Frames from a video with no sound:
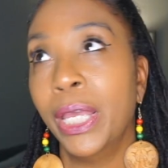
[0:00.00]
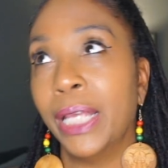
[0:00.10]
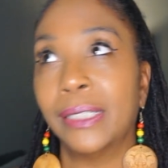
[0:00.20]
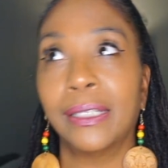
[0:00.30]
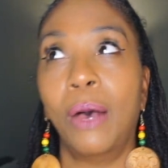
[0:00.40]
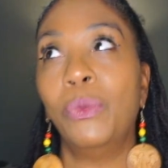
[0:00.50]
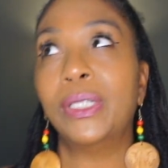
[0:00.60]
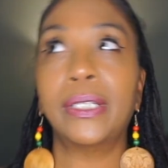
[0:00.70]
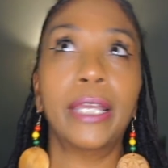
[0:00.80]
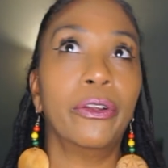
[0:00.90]
and some would
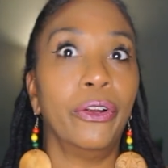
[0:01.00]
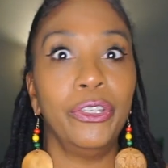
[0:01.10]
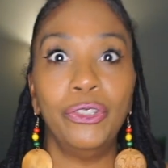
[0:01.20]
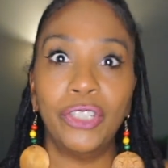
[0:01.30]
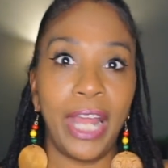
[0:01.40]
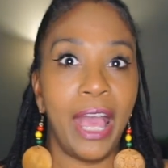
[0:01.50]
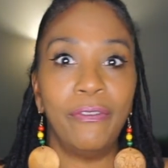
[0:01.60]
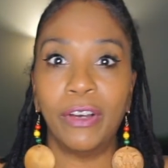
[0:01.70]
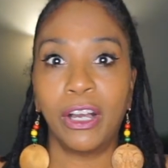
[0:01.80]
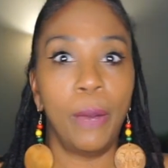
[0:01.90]
say, girl, you should have
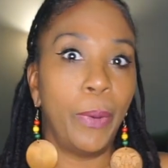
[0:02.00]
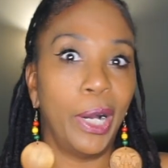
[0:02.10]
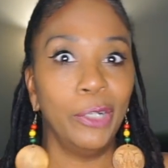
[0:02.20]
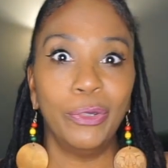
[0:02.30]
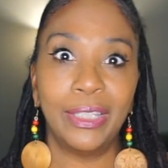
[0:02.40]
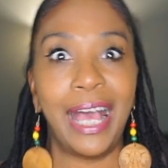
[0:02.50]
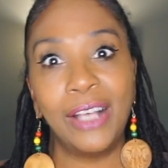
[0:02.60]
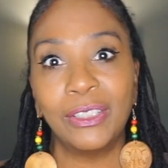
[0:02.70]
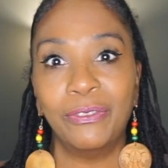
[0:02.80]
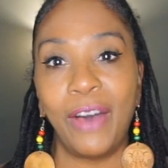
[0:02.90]
a couple hundred
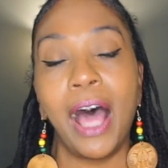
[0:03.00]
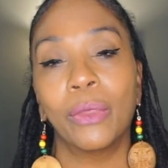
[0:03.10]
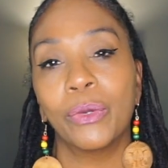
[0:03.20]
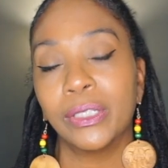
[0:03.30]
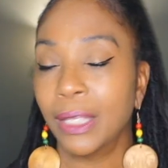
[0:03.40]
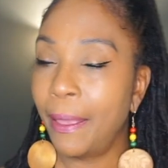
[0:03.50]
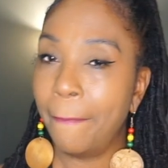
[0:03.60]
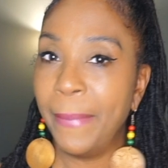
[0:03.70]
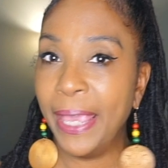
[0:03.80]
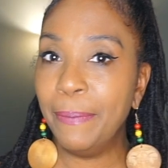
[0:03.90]
thousand followers.
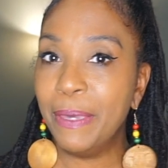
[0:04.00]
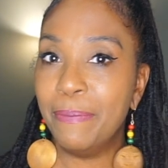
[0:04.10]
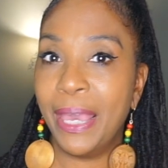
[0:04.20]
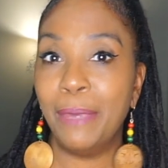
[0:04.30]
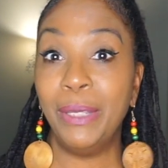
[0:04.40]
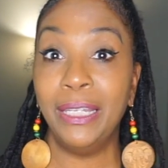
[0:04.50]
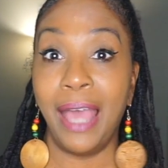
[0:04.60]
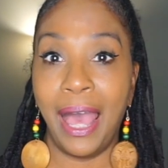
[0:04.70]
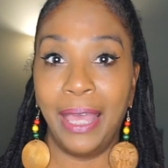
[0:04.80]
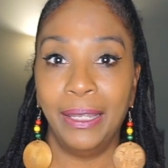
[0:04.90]
Maybe, maybe
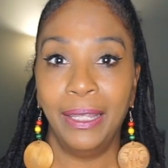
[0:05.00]
not.